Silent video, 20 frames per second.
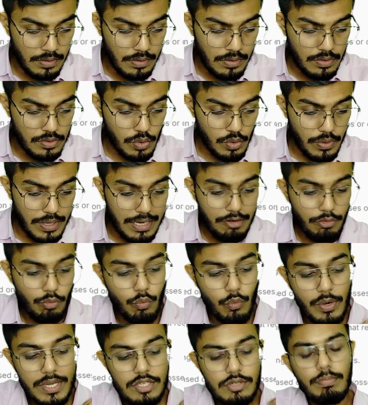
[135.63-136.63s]
So in
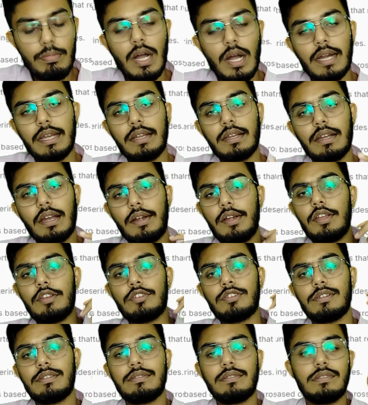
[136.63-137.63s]
which market
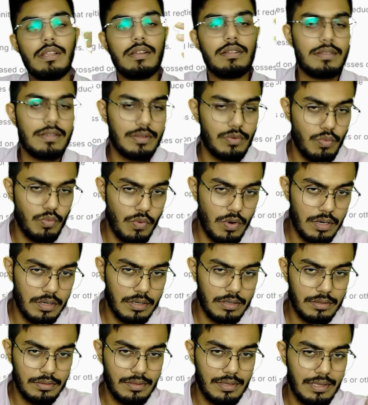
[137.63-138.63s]
conditions does it work?
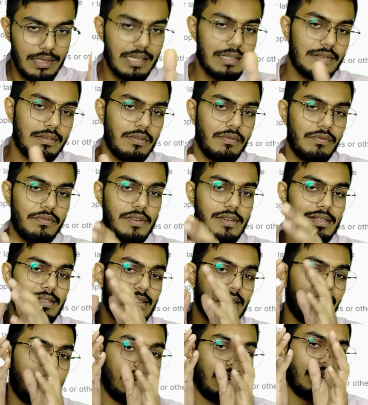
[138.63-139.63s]
Let's
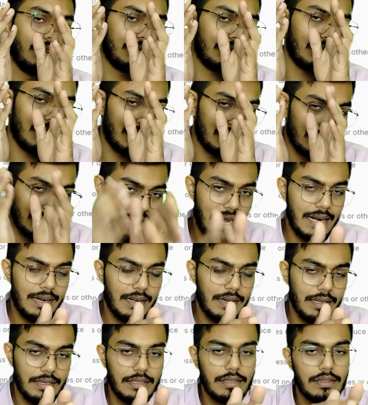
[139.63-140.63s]
first understand
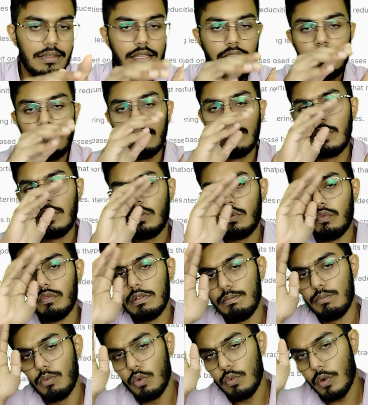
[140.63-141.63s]
that, and then we'll
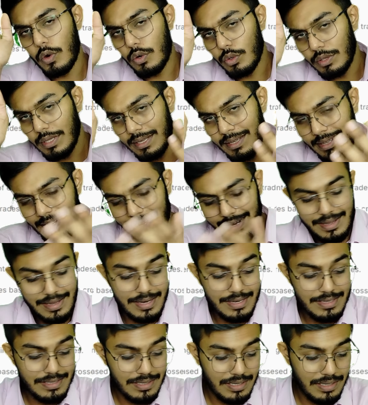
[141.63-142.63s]
move on to the
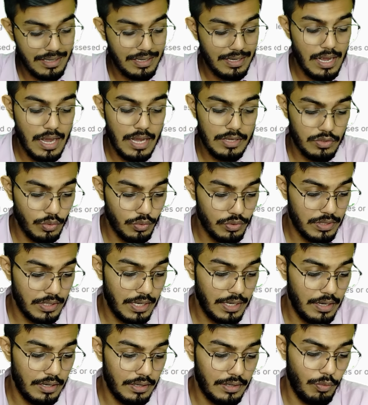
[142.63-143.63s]
risk
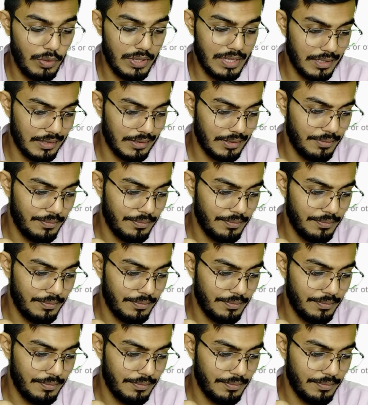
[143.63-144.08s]
associated with it.